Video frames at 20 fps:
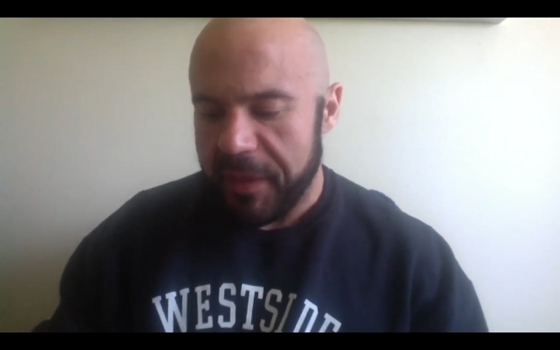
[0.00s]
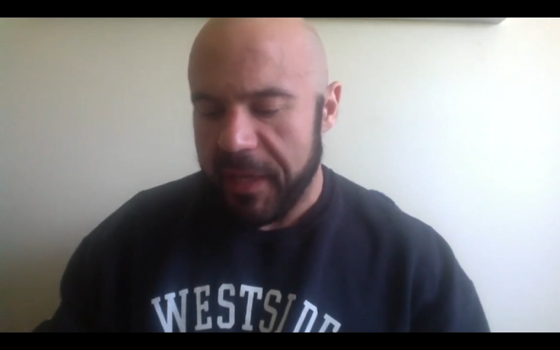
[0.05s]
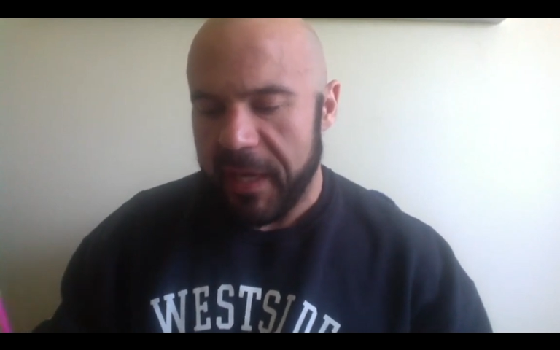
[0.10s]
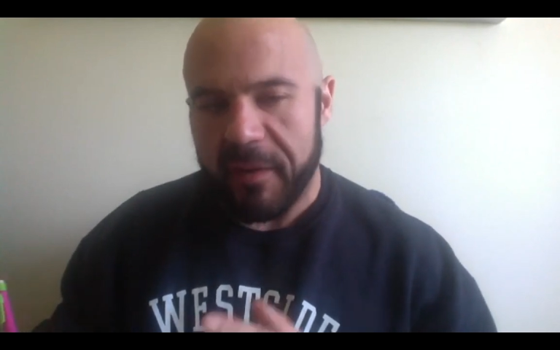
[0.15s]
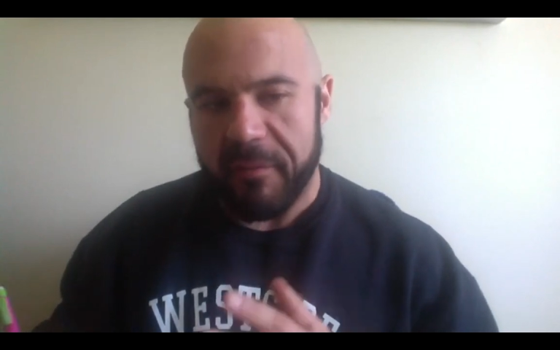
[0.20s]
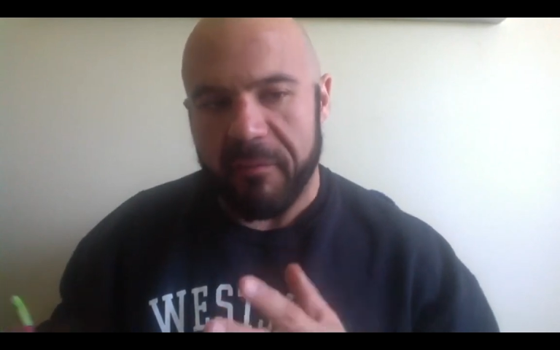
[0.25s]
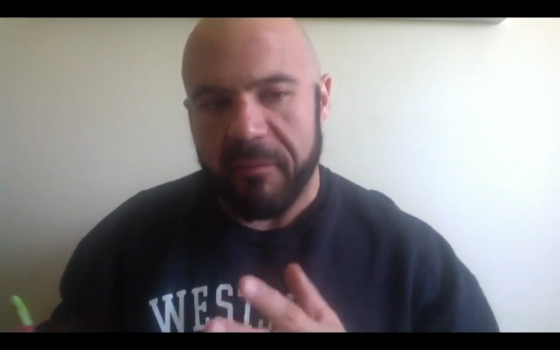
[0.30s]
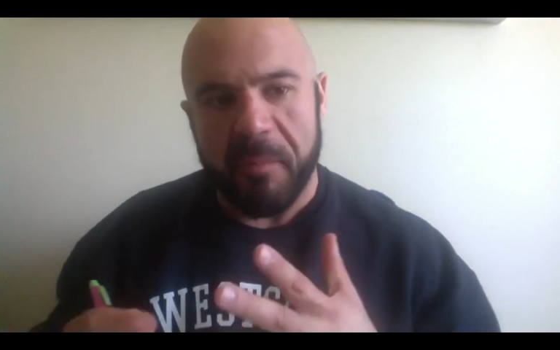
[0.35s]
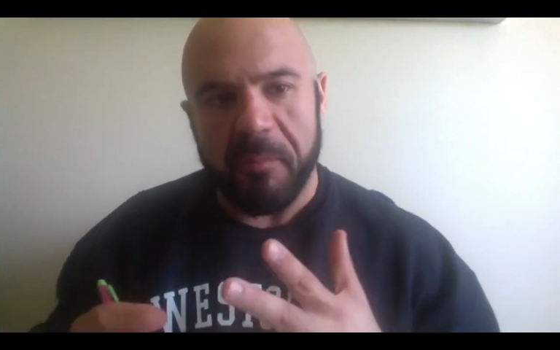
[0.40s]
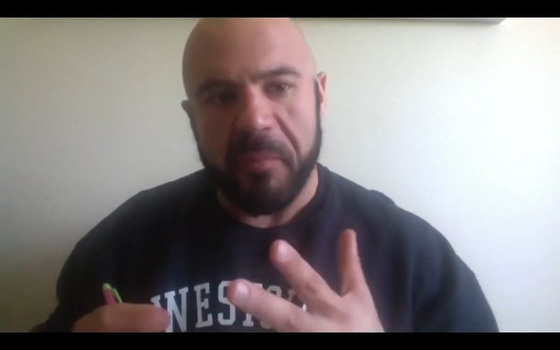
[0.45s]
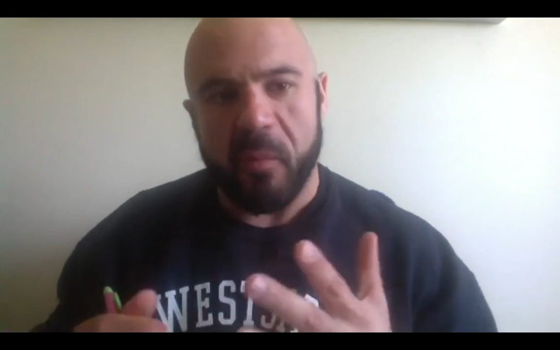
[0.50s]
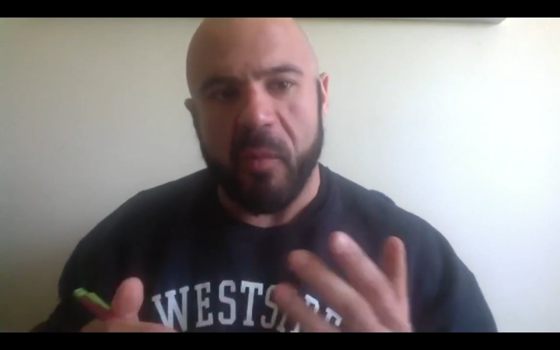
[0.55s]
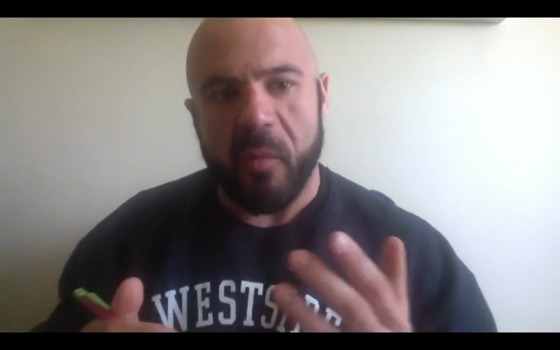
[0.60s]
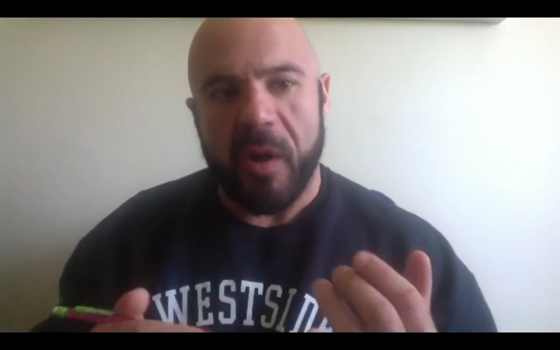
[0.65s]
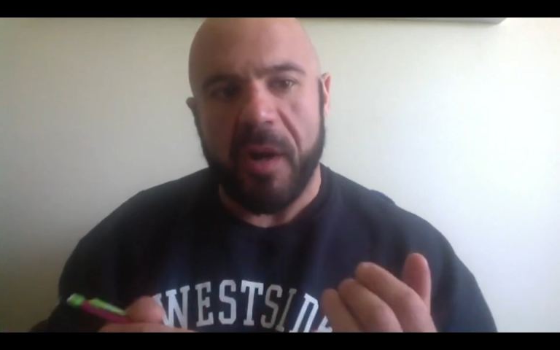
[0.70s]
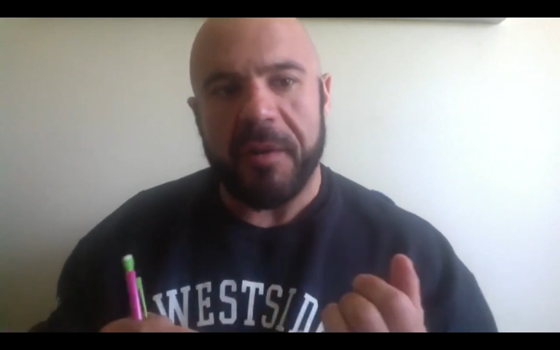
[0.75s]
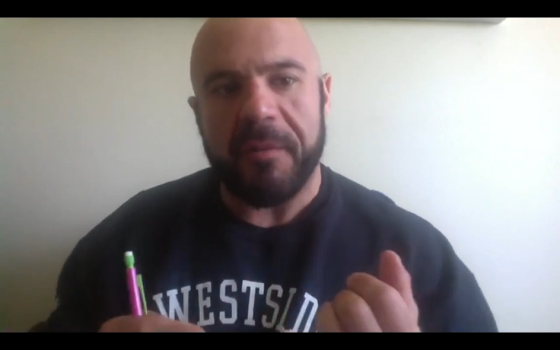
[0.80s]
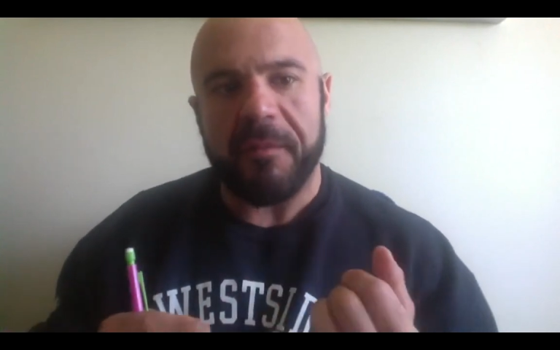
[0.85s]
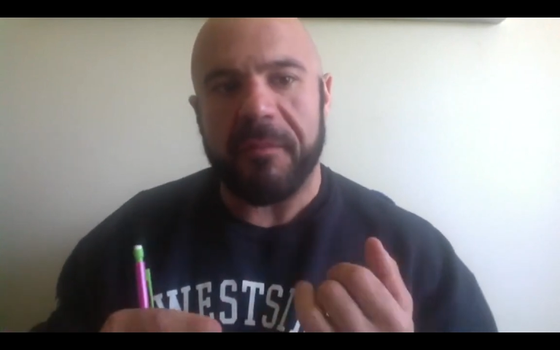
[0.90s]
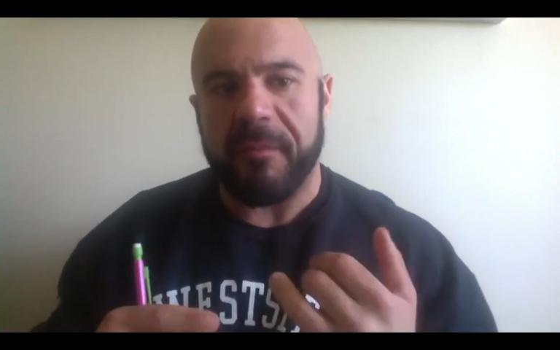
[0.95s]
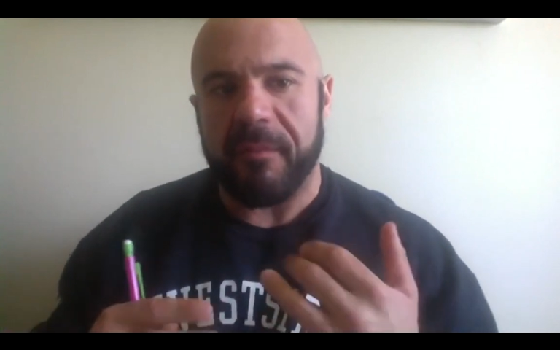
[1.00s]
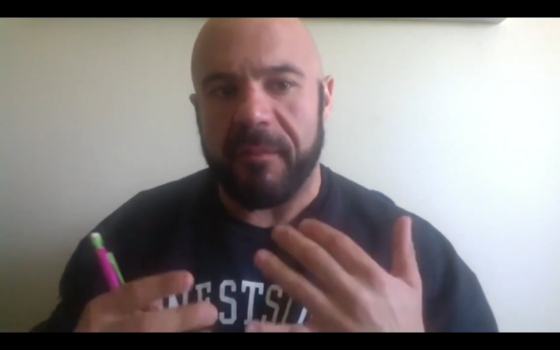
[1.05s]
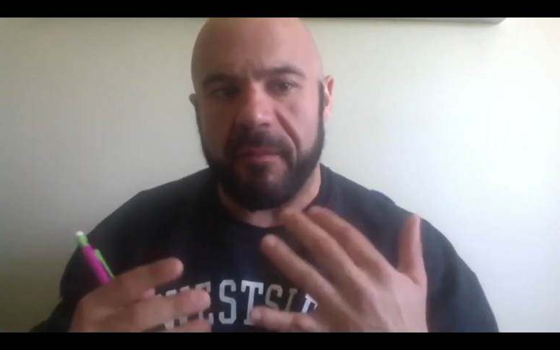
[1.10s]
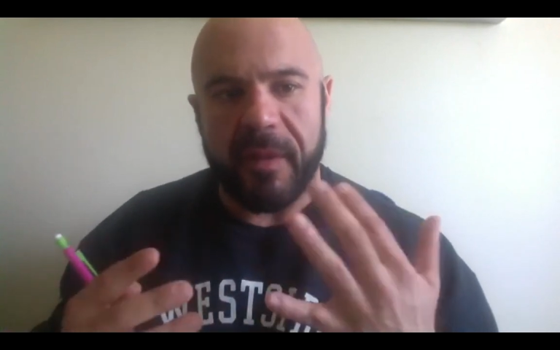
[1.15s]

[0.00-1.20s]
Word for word: think number one,